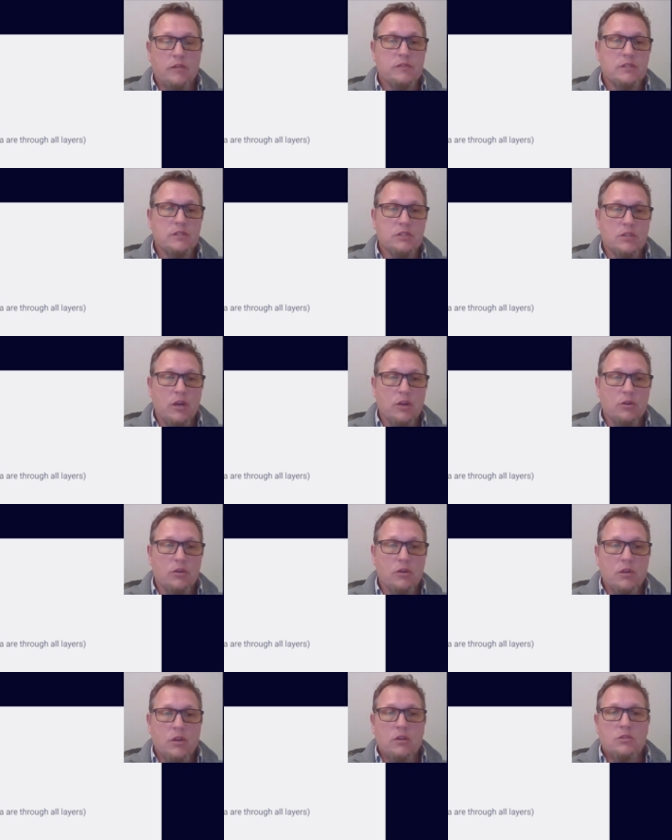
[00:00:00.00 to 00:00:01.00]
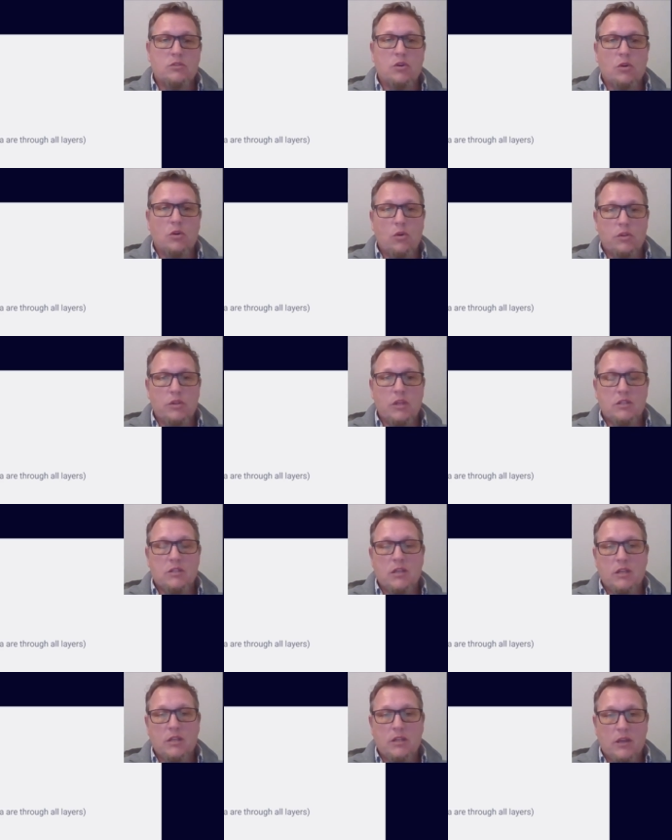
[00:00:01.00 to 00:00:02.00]
the solder to hold the
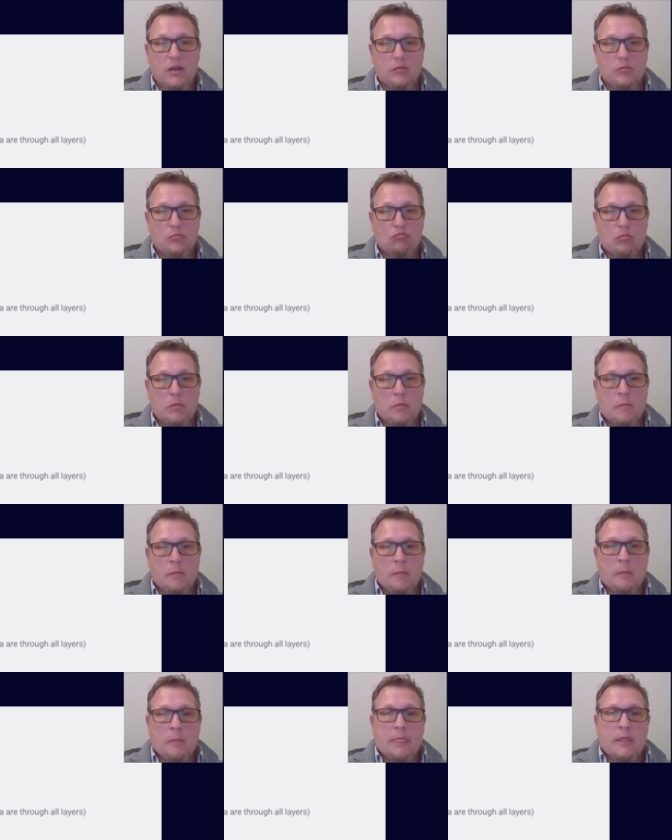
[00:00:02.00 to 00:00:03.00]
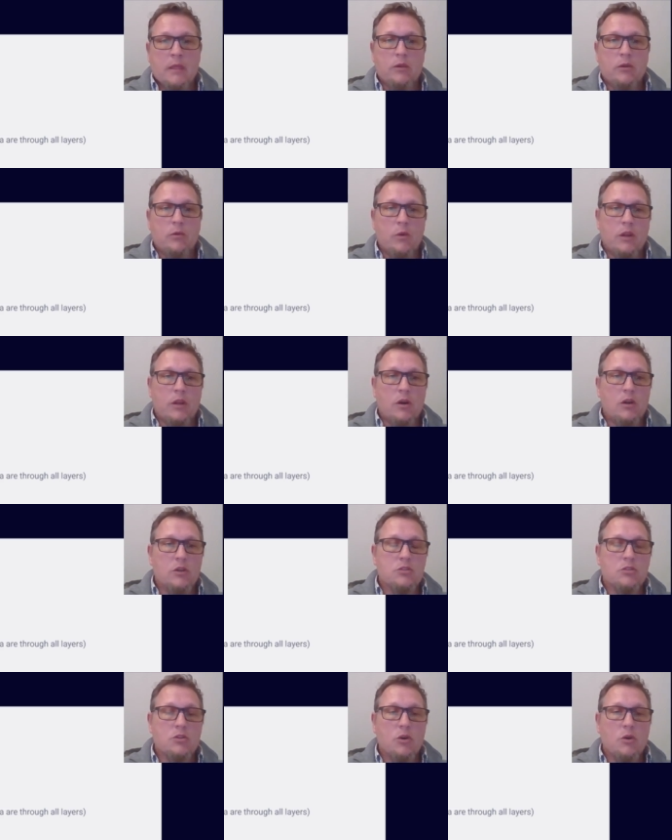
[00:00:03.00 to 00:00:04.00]
antenna down. You want to
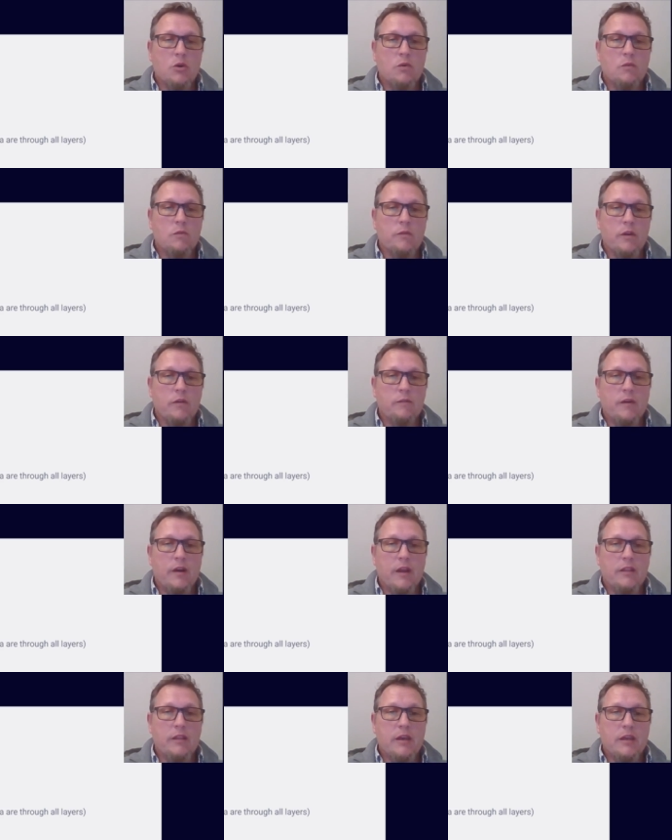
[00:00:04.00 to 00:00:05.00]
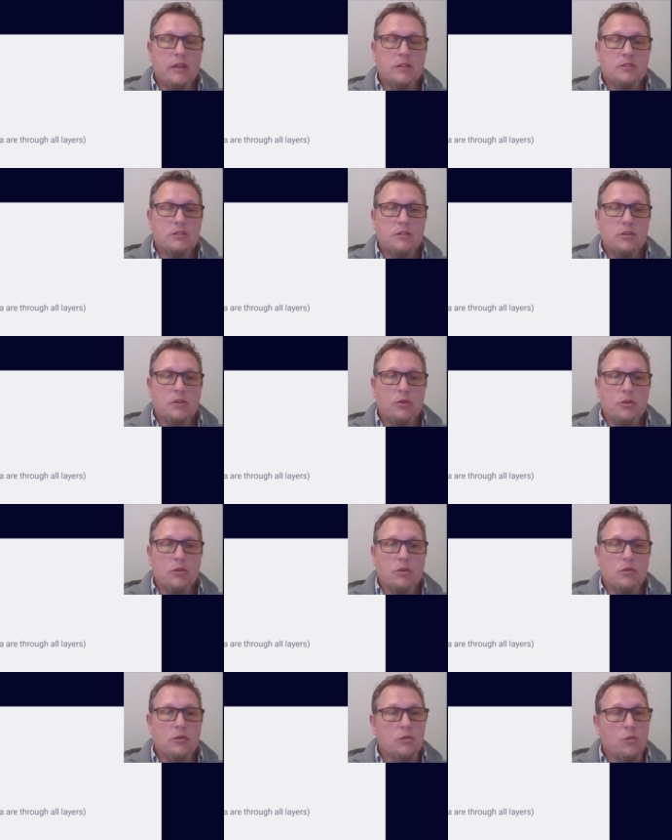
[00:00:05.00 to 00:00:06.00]
also verify that
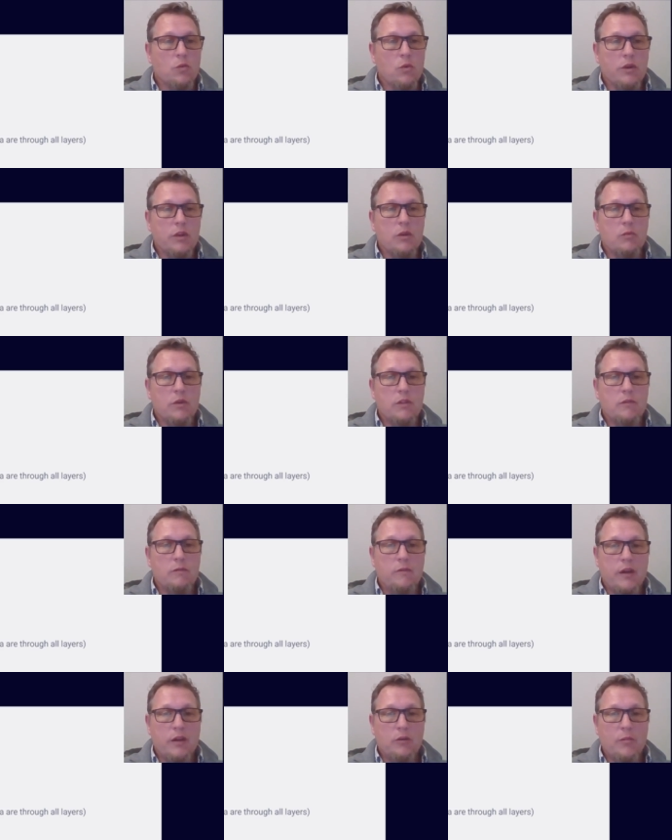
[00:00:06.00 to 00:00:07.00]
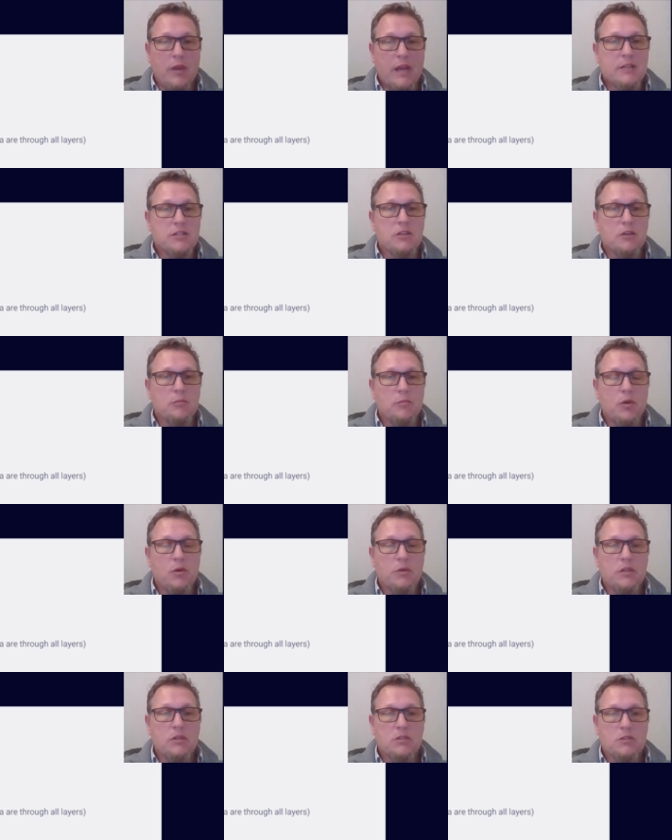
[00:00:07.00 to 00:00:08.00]
you're working with the final matching
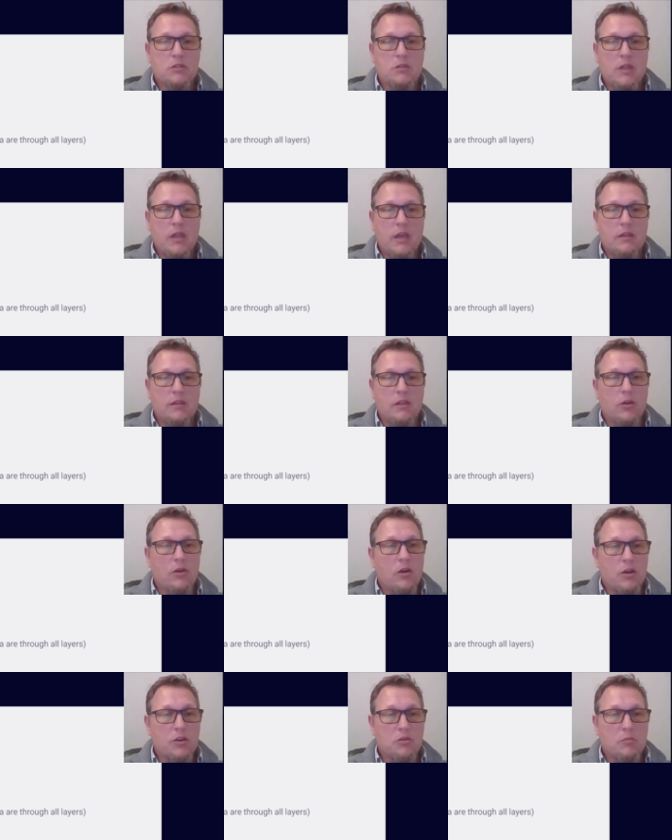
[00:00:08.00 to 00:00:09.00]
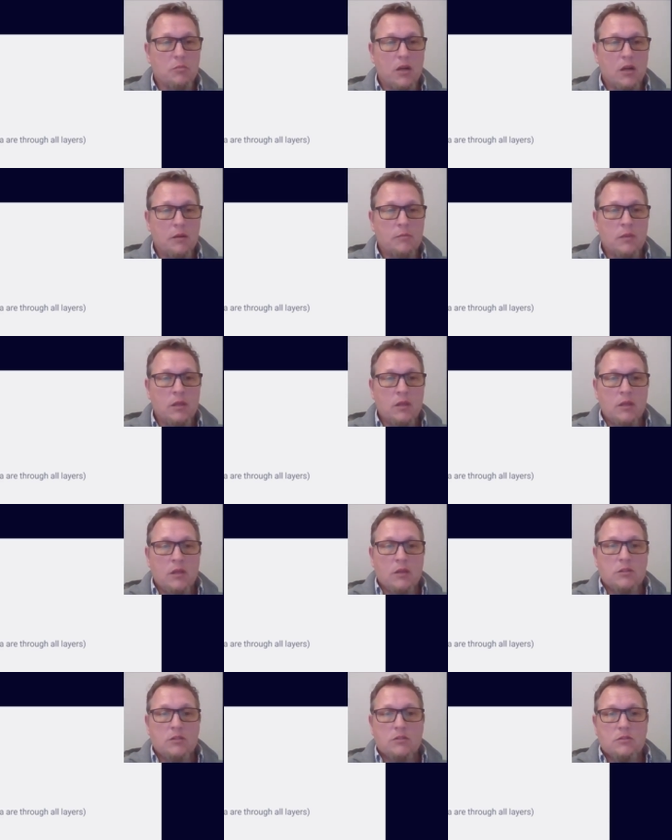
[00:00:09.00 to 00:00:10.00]
components and they're on your BOM,
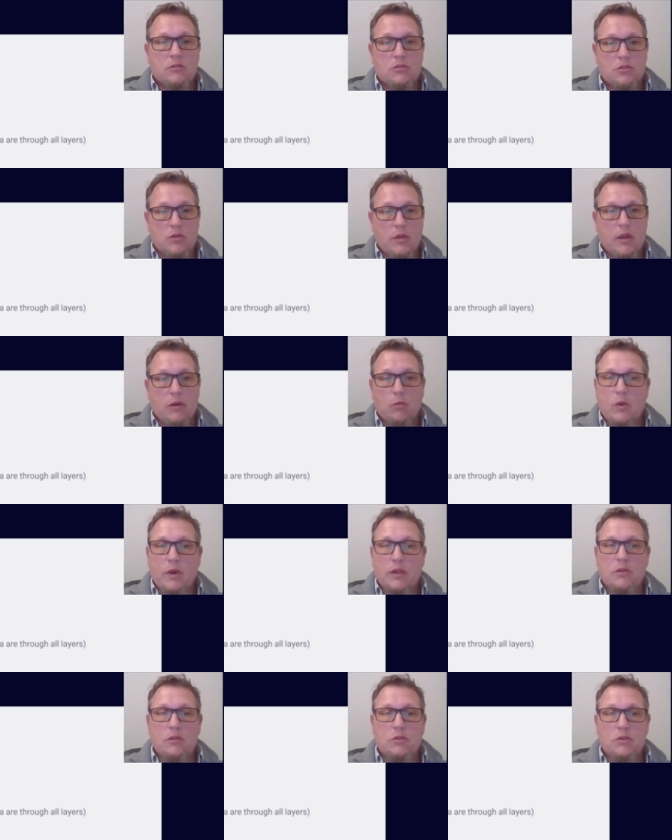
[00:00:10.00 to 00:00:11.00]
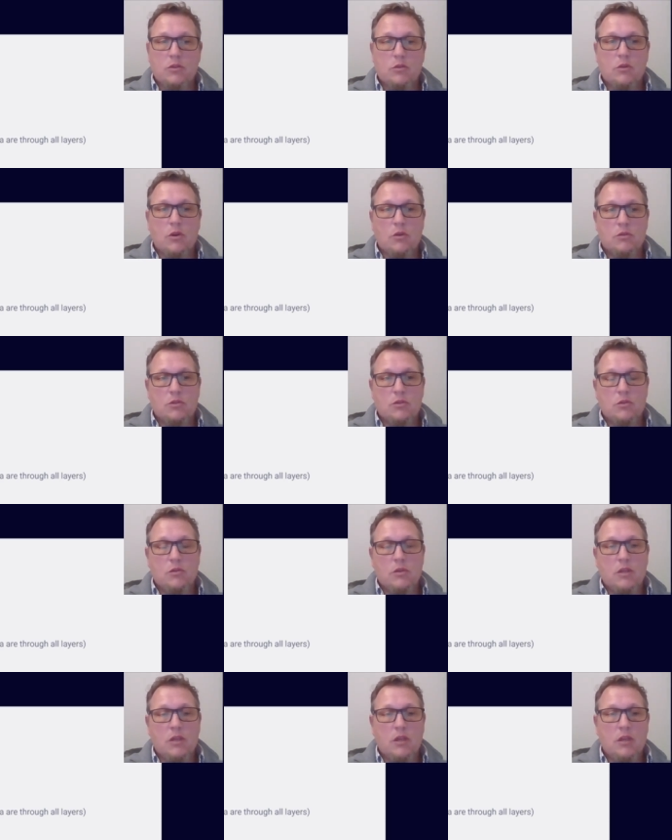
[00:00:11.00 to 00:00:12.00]
so that when you do go to
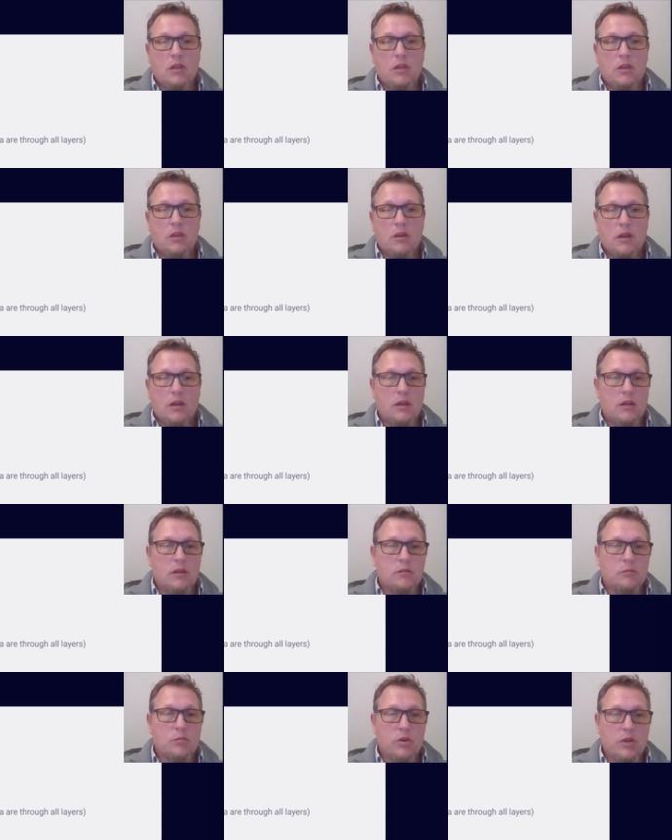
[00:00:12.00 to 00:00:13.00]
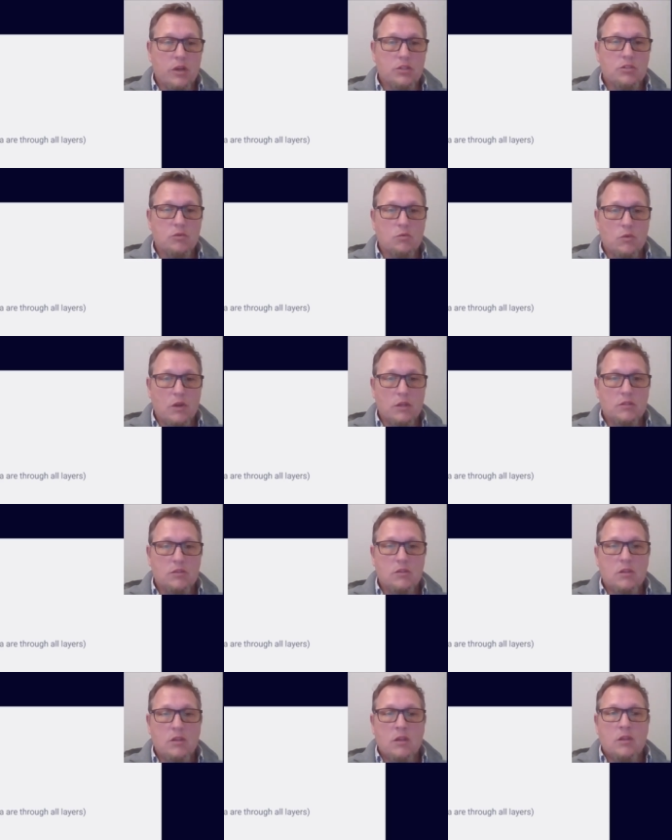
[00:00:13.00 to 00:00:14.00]
the production
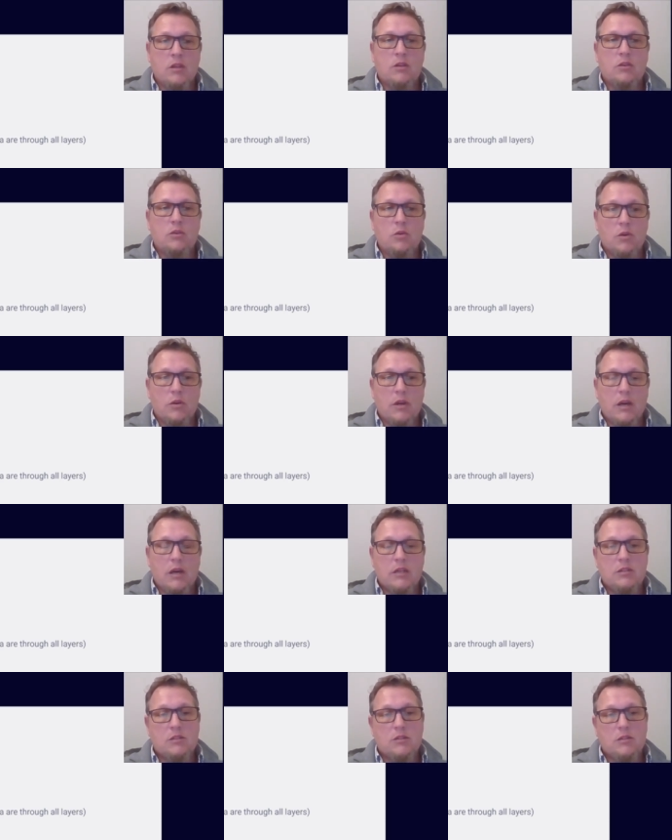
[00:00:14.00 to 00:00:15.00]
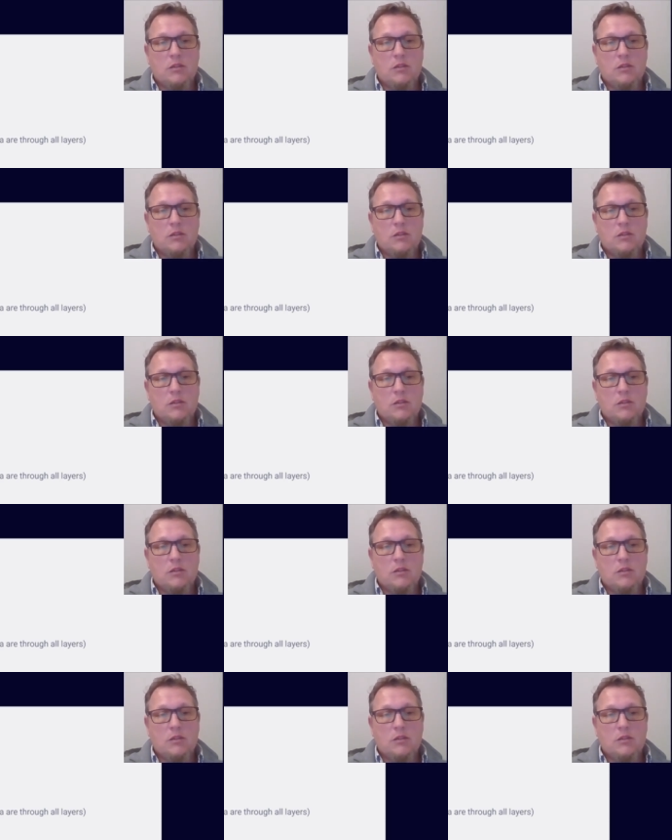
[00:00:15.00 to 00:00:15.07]
runs, you're not